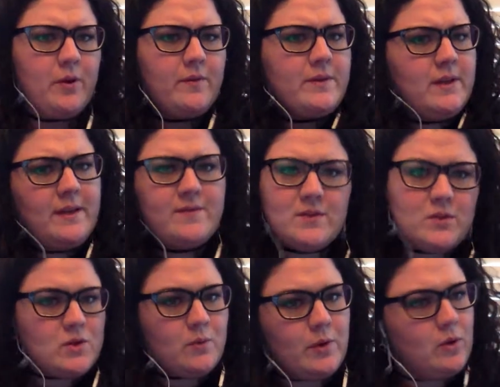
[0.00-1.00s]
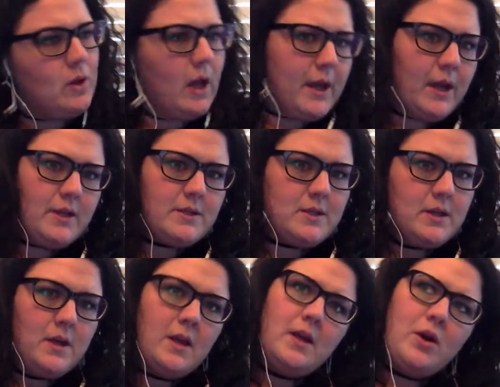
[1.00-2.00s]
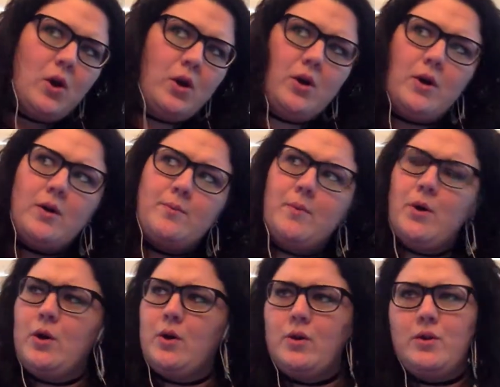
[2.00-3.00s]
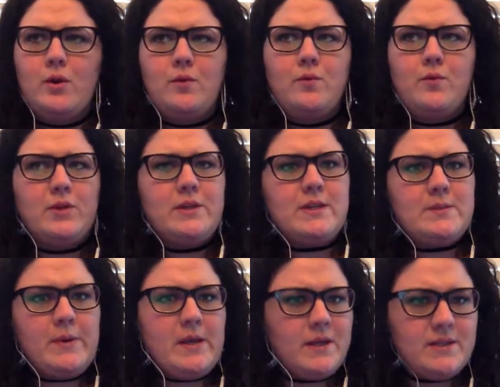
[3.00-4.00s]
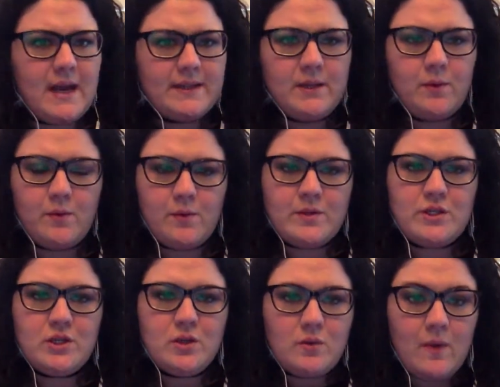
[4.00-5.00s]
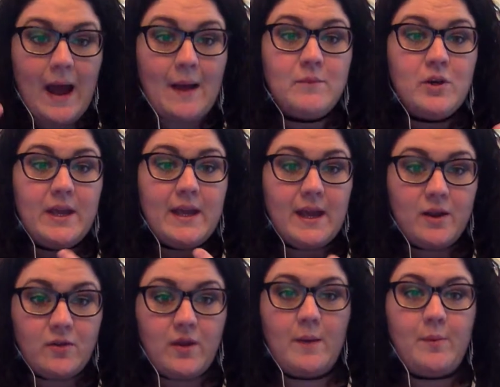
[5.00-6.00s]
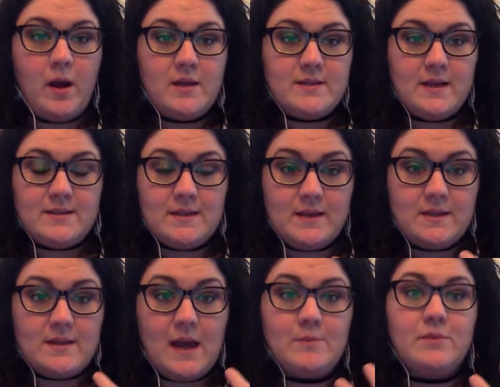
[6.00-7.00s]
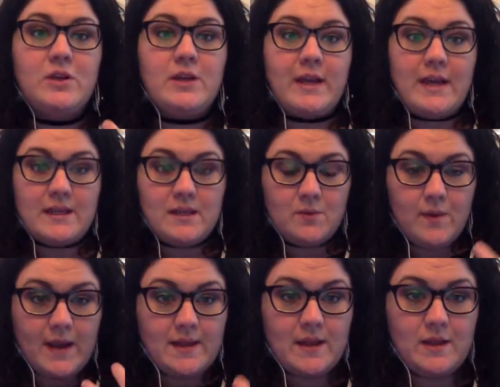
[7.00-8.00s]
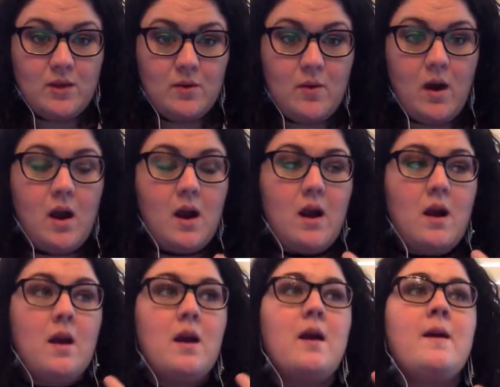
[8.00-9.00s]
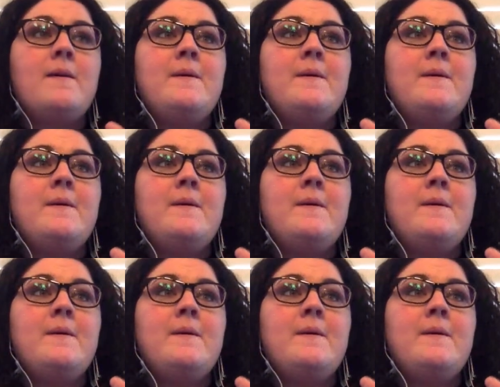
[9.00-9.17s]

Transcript: perfectly? If this was a real client, would this be exactly what we would do? I'm looking at your thought processes. I'm looking at the way that you are